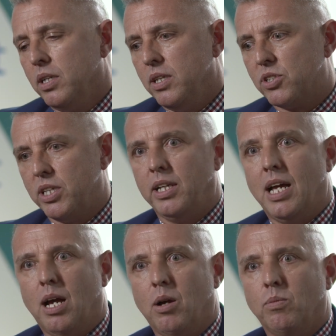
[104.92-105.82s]
you've seen
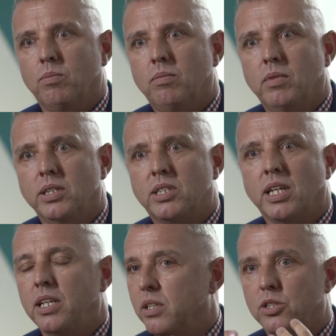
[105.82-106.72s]
how in
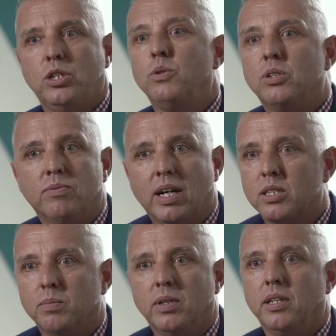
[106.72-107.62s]
Sydney there's huge
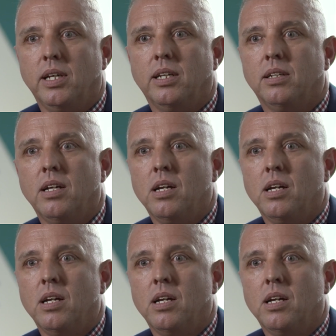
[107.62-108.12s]
investment in